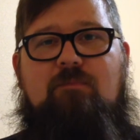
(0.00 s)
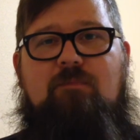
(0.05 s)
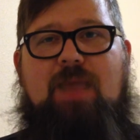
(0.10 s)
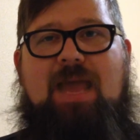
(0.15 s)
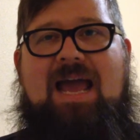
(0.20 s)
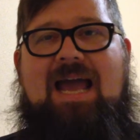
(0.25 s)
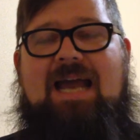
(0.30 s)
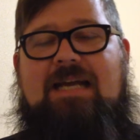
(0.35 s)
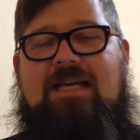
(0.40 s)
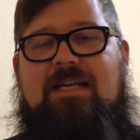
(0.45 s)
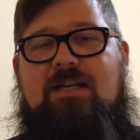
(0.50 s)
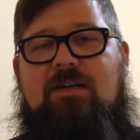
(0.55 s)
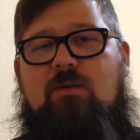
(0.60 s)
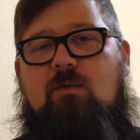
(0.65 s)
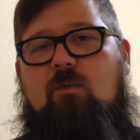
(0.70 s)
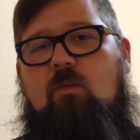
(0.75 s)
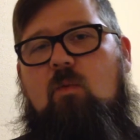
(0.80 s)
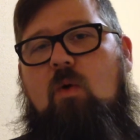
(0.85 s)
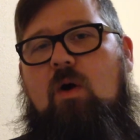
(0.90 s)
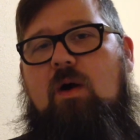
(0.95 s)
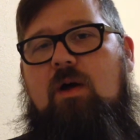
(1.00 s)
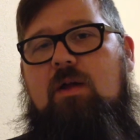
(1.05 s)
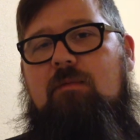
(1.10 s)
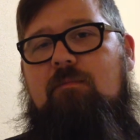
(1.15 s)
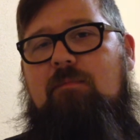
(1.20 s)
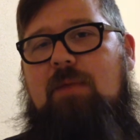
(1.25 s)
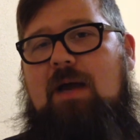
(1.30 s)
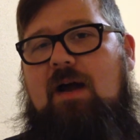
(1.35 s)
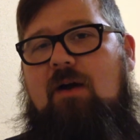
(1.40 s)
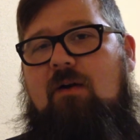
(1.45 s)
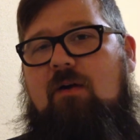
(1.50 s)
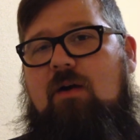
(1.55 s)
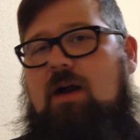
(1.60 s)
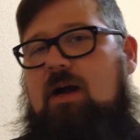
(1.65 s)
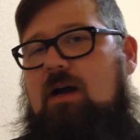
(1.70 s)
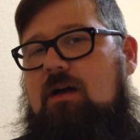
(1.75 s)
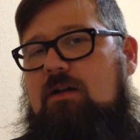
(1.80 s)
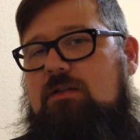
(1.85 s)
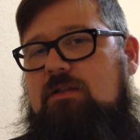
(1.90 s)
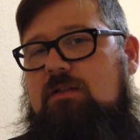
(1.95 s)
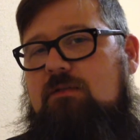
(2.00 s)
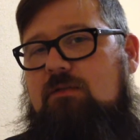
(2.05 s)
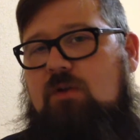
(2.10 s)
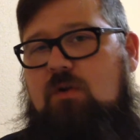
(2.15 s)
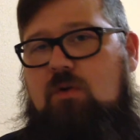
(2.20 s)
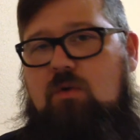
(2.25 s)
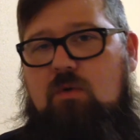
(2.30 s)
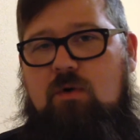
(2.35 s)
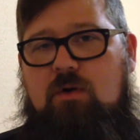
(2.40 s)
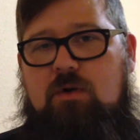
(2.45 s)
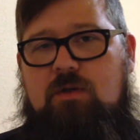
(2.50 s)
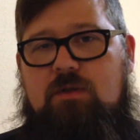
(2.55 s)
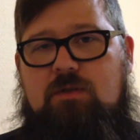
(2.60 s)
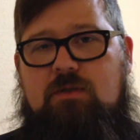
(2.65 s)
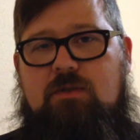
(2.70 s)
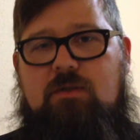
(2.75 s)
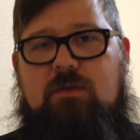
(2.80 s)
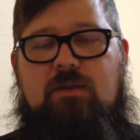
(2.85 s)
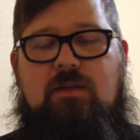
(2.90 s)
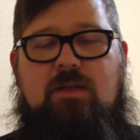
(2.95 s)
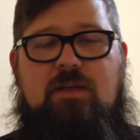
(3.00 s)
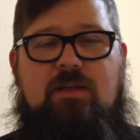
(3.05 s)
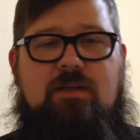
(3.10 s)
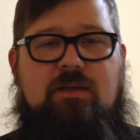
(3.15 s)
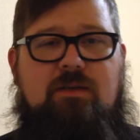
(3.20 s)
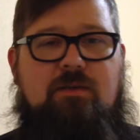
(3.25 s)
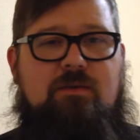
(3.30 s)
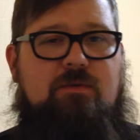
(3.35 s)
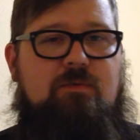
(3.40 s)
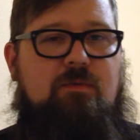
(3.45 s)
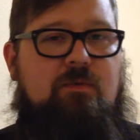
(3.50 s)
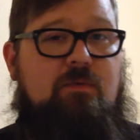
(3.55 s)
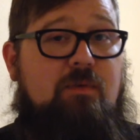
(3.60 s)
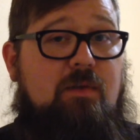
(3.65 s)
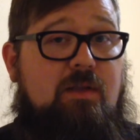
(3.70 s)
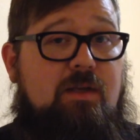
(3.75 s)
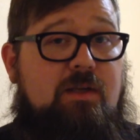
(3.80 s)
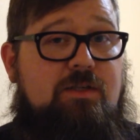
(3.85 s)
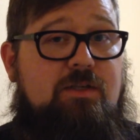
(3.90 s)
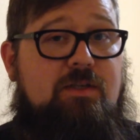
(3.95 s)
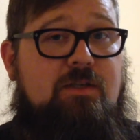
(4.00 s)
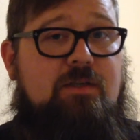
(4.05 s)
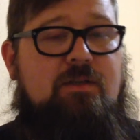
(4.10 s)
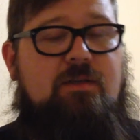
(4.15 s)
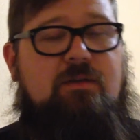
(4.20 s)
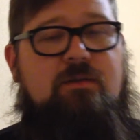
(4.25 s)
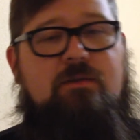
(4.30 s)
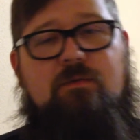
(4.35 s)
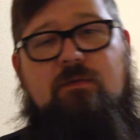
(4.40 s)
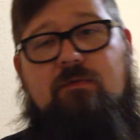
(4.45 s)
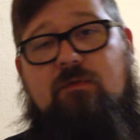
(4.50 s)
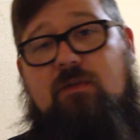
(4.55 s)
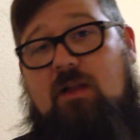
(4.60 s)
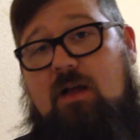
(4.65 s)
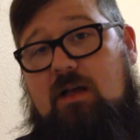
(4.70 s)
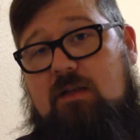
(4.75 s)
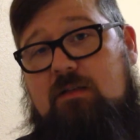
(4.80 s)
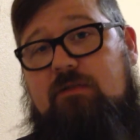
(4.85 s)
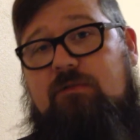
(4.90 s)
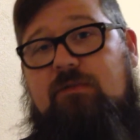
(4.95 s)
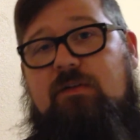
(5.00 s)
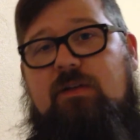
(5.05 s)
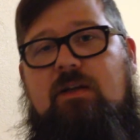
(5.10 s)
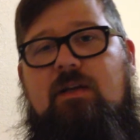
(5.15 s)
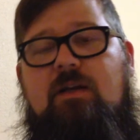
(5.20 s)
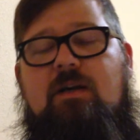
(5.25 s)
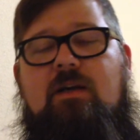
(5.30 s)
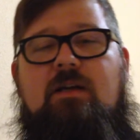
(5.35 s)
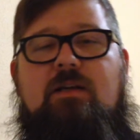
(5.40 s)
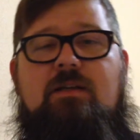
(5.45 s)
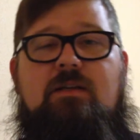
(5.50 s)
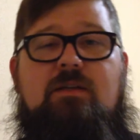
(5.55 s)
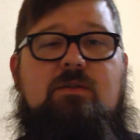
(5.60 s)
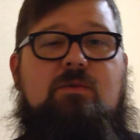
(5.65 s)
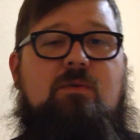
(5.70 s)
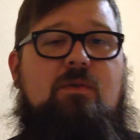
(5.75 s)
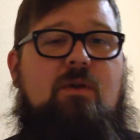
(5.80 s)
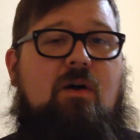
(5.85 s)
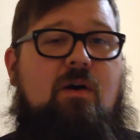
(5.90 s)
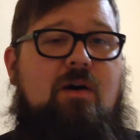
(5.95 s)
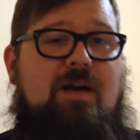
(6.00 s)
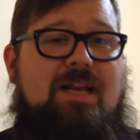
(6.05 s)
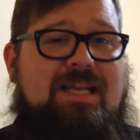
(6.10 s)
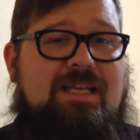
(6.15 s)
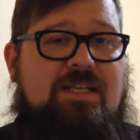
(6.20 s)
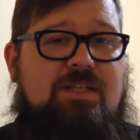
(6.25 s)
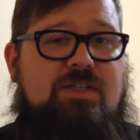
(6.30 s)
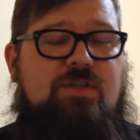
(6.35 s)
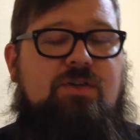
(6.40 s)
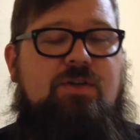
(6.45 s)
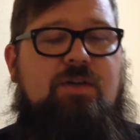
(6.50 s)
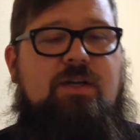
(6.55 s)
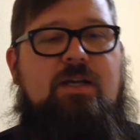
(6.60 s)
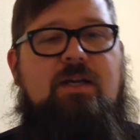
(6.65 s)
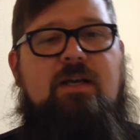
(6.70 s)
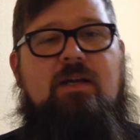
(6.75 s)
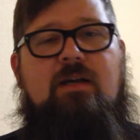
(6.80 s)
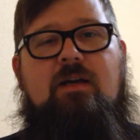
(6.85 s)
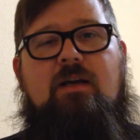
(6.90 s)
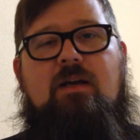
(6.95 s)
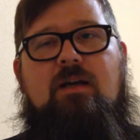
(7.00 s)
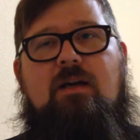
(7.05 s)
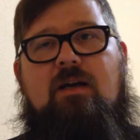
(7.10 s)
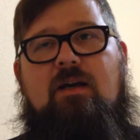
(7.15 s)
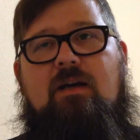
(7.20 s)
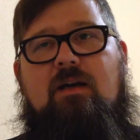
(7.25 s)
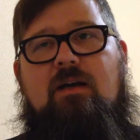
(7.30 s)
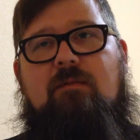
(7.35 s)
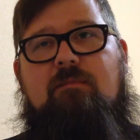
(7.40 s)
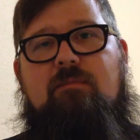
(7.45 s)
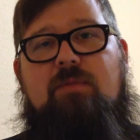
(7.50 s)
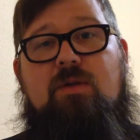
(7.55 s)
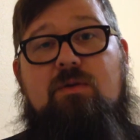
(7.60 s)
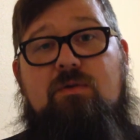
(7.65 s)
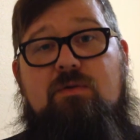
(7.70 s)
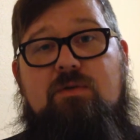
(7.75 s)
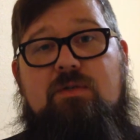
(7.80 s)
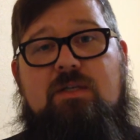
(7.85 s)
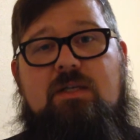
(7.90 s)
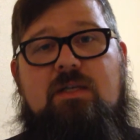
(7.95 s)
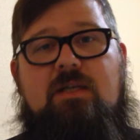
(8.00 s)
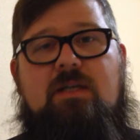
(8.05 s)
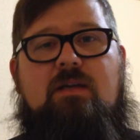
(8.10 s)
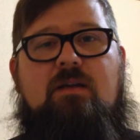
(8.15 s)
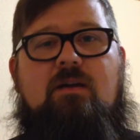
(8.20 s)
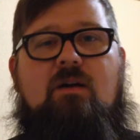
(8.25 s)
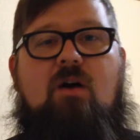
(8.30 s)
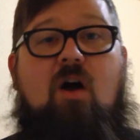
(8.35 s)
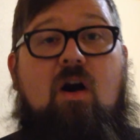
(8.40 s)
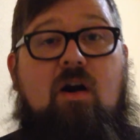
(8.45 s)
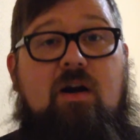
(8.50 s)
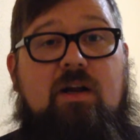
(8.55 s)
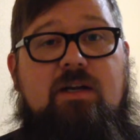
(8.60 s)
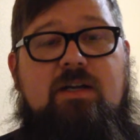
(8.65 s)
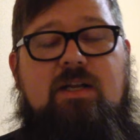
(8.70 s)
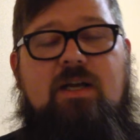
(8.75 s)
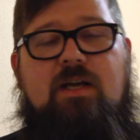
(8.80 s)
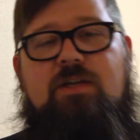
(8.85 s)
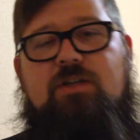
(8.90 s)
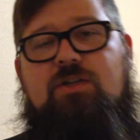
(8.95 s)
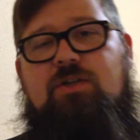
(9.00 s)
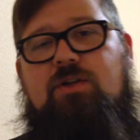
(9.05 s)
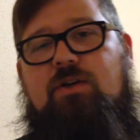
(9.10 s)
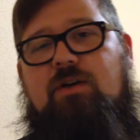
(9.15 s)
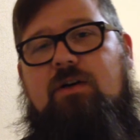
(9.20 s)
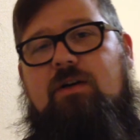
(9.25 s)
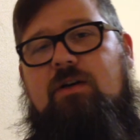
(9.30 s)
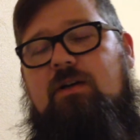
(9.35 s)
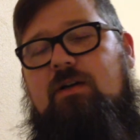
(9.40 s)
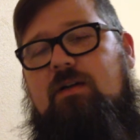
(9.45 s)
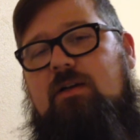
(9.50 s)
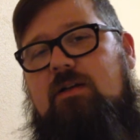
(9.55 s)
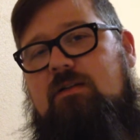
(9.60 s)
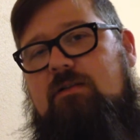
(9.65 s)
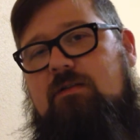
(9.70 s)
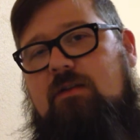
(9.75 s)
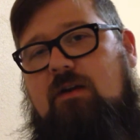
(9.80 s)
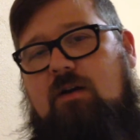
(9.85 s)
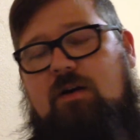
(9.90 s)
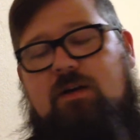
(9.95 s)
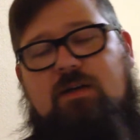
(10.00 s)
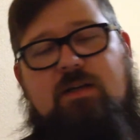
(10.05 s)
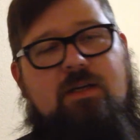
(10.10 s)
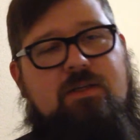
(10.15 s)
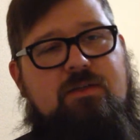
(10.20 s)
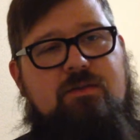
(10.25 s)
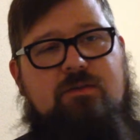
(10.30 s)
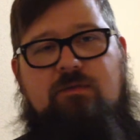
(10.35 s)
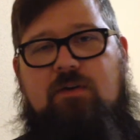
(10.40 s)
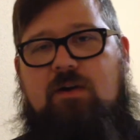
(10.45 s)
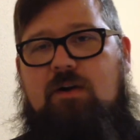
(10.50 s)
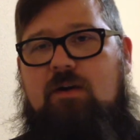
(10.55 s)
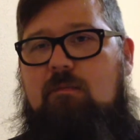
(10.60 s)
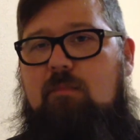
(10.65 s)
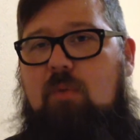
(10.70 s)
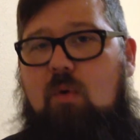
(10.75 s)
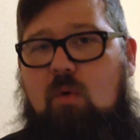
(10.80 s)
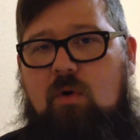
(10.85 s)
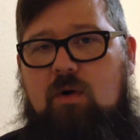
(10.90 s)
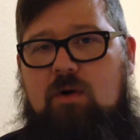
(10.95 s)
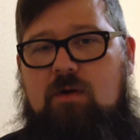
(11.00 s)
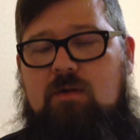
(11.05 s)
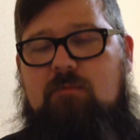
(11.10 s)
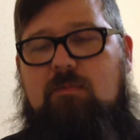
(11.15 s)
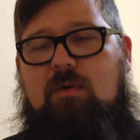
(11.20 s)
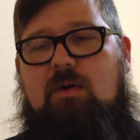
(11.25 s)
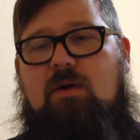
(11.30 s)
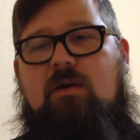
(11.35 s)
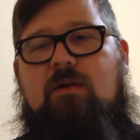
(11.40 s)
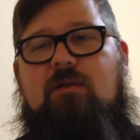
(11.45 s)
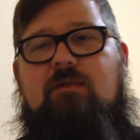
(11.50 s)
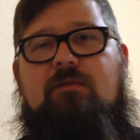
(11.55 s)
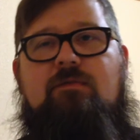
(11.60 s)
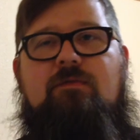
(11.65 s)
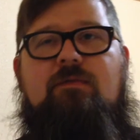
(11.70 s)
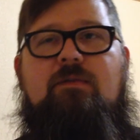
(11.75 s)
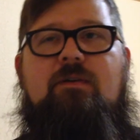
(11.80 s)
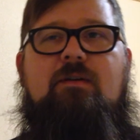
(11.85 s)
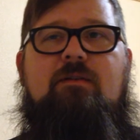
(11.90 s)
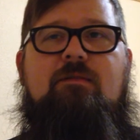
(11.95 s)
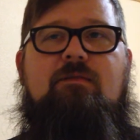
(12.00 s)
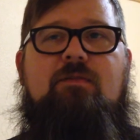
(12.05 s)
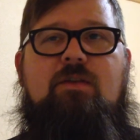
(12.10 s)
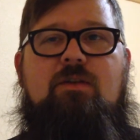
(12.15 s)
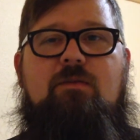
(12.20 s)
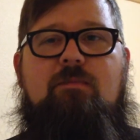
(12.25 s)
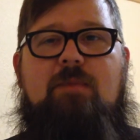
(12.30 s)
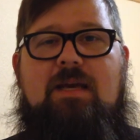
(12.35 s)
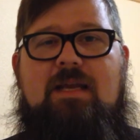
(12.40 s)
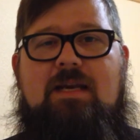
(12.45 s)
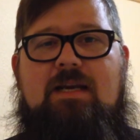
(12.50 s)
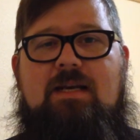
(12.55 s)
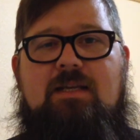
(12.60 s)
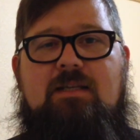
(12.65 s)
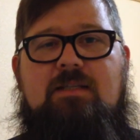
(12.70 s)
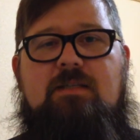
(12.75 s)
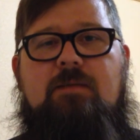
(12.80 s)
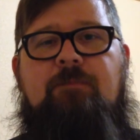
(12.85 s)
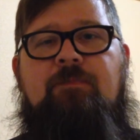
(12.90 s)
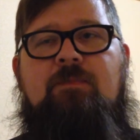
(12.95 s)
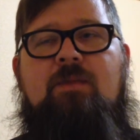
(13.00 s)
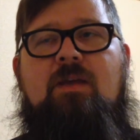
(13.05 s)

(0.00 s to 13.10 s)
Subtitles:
packed into one powerhouse of a course that deals with religion, deals with philosophy, deals with art history, music, architecture. Architecture is a very important part of the humanities.